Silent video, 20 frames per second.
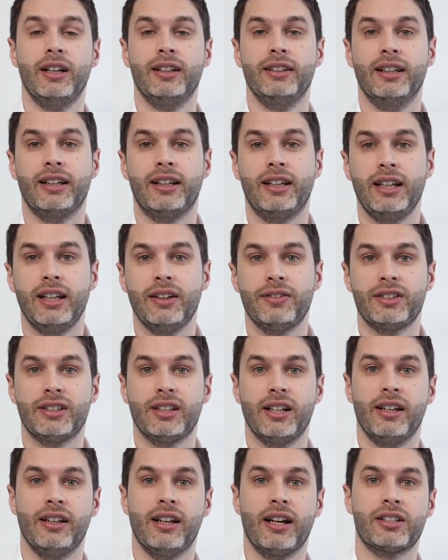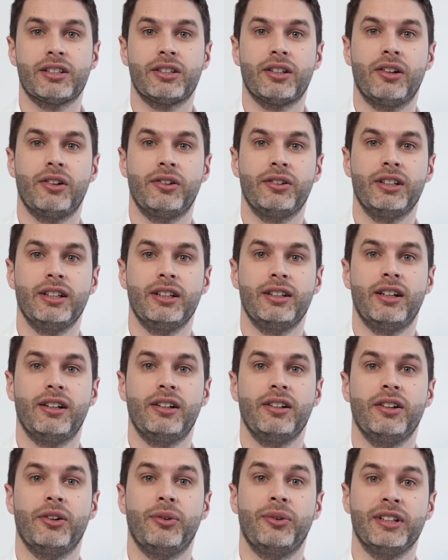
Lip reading: that gives an extraordinary